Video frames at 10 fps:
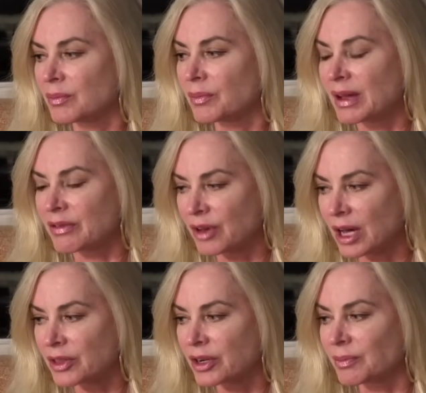My
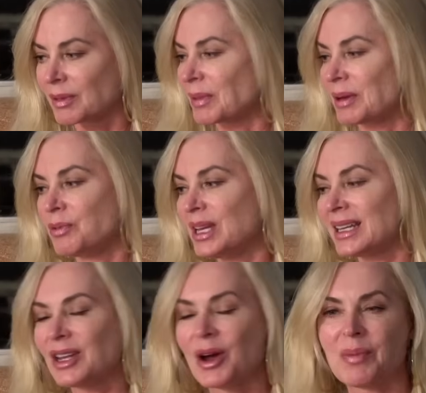father, we
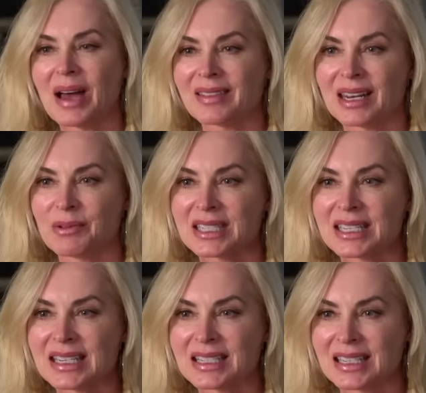didn't know back then. It was the
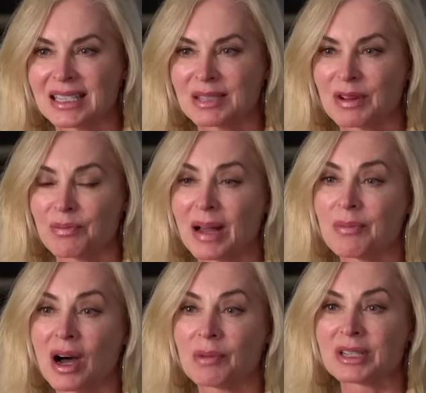60s. My
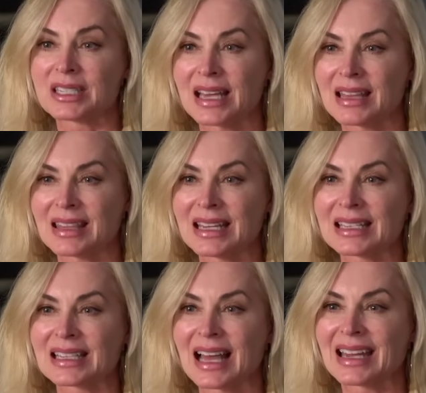mom would say
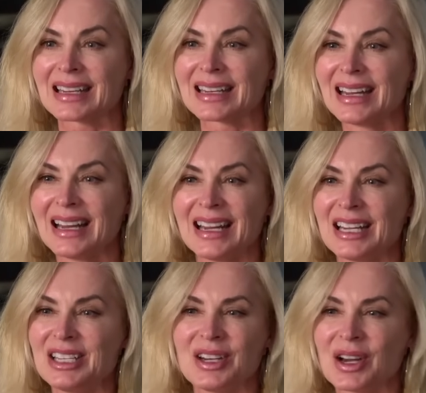things like,
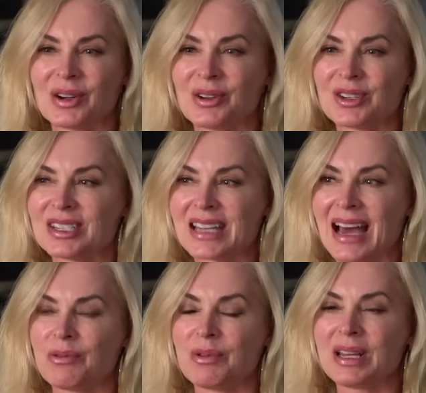your
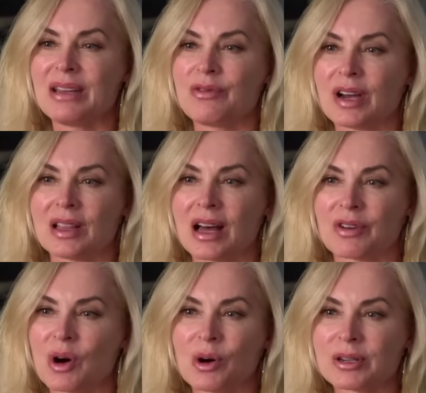dad, he fell off
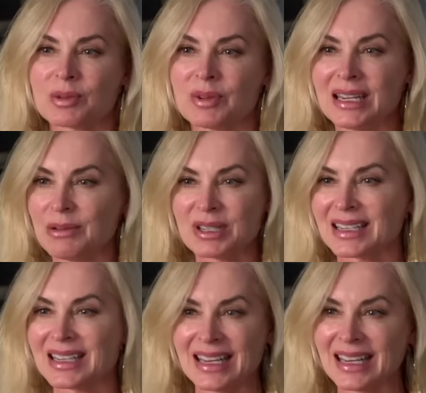a horse when he was
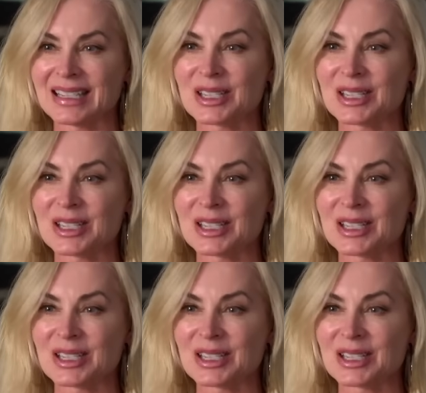a kid,